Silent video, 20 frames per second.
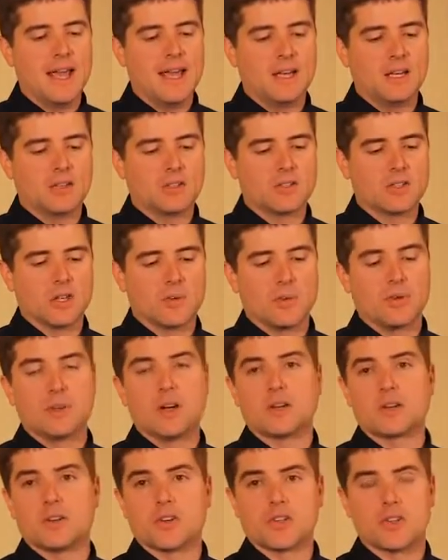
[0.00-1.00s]
and it looks like we
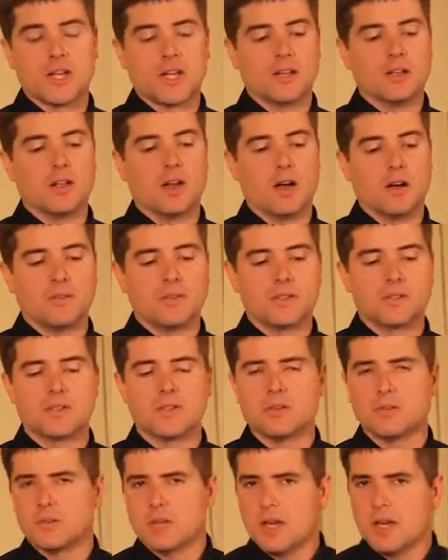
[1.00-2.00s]
knocked our scale off. And
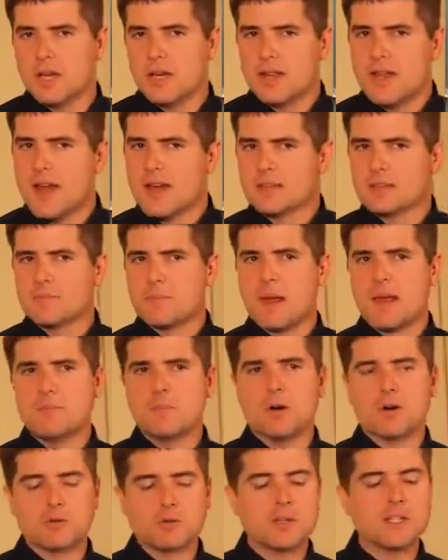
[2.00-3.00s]
so that
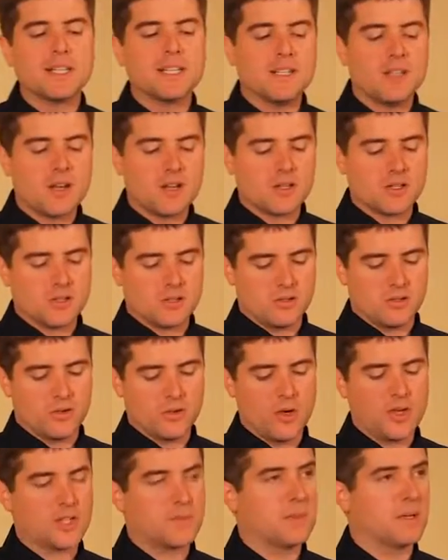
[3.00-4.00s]
paintball really does
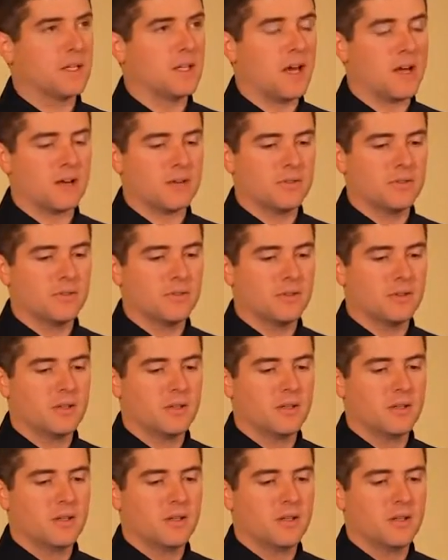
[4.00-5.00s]
transmit a lot of
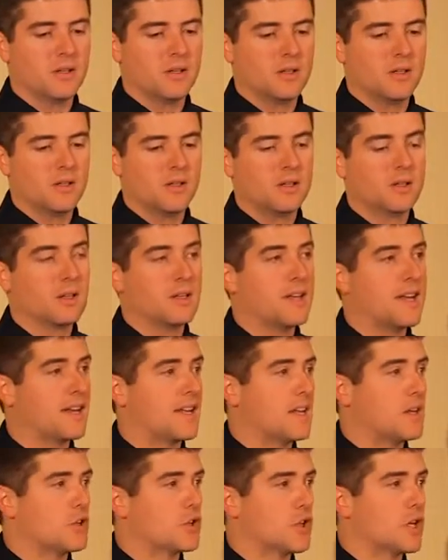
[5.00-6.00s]

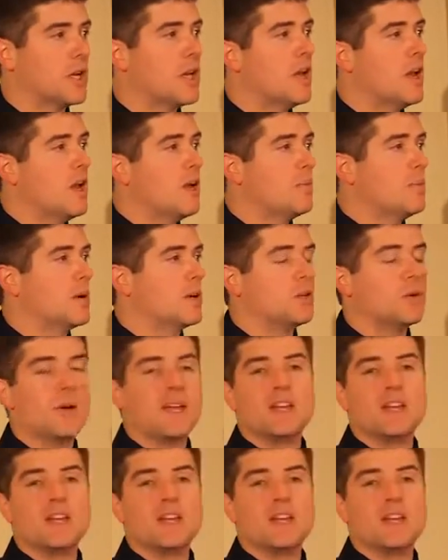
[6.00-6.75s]
kinetic energy. But you know,